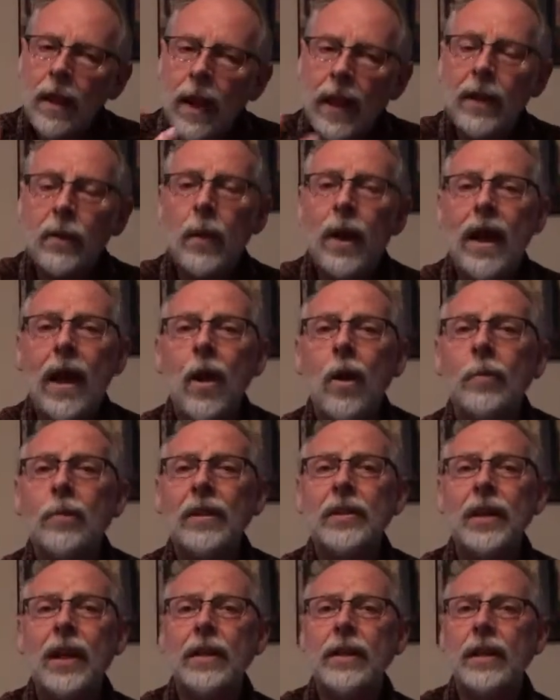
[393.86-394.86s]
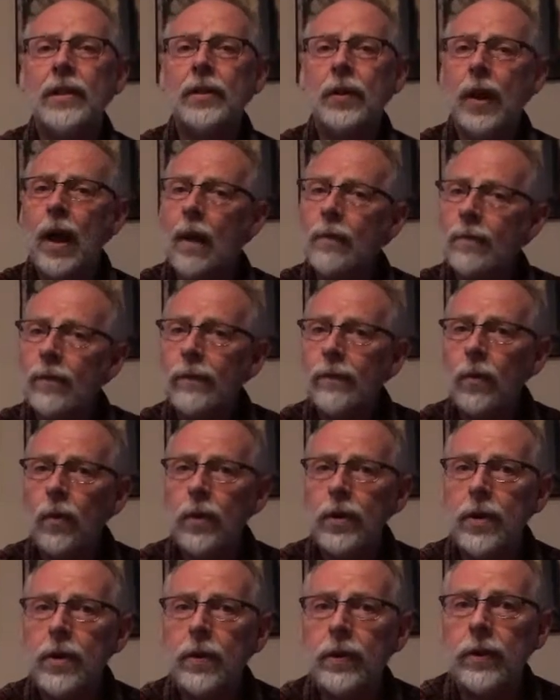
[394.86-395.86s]
Anyway, I hope these ideas are helpful
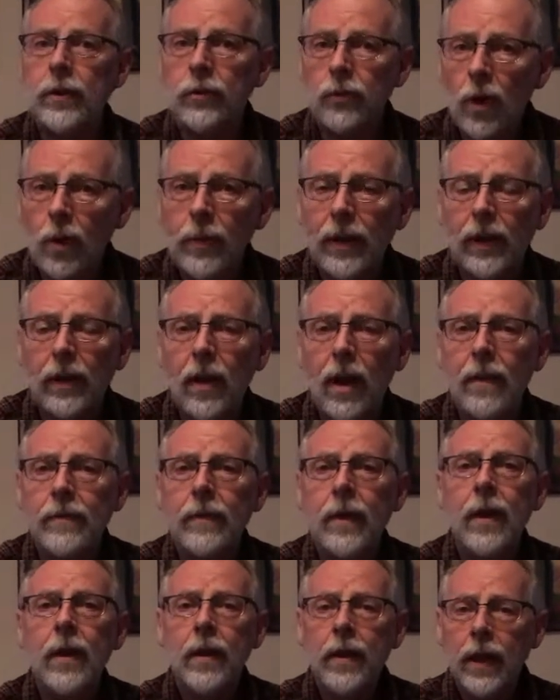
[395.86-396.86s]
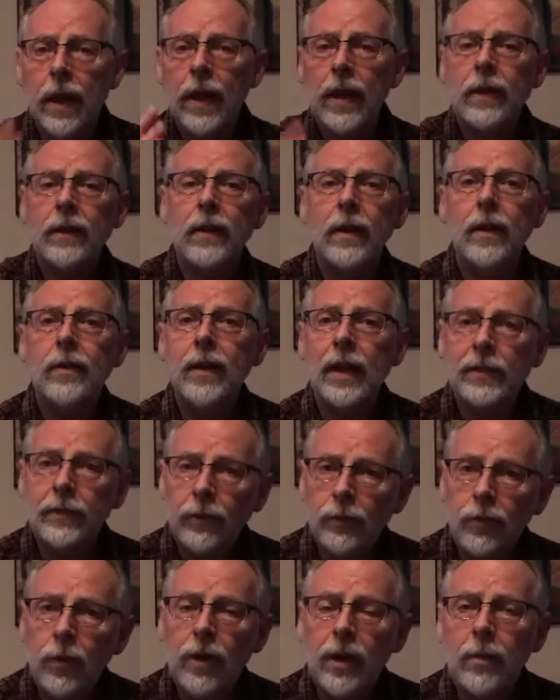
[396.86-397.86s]
for you in your drumming life, and thanks
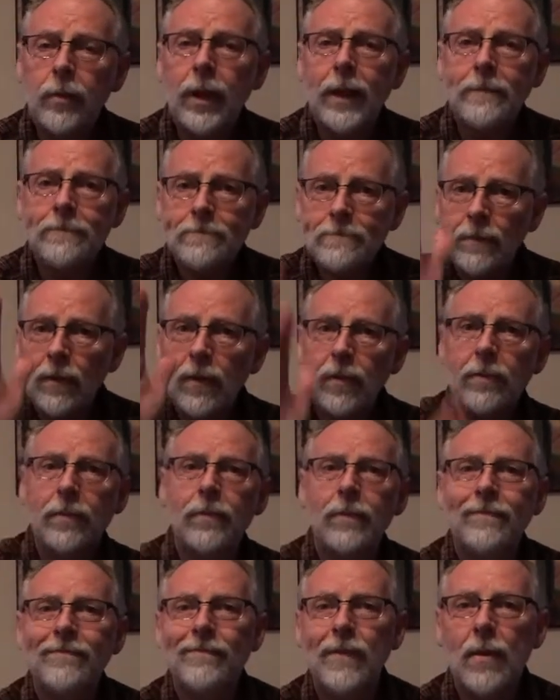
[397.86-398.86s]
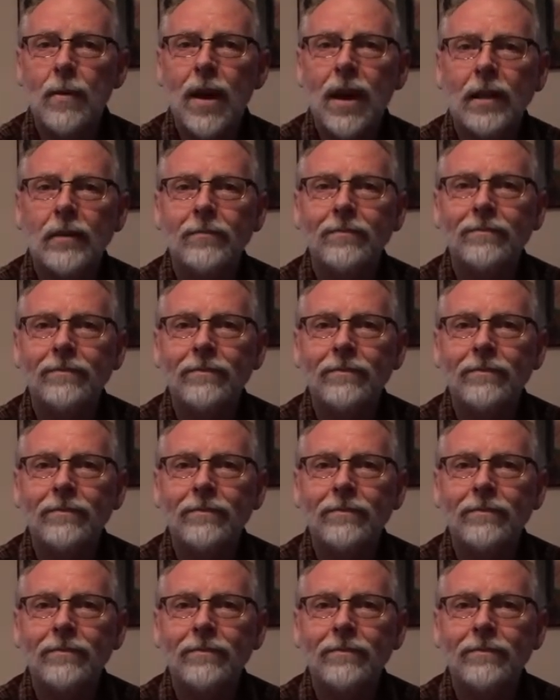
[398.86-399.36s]
for joining me. Bye-bye.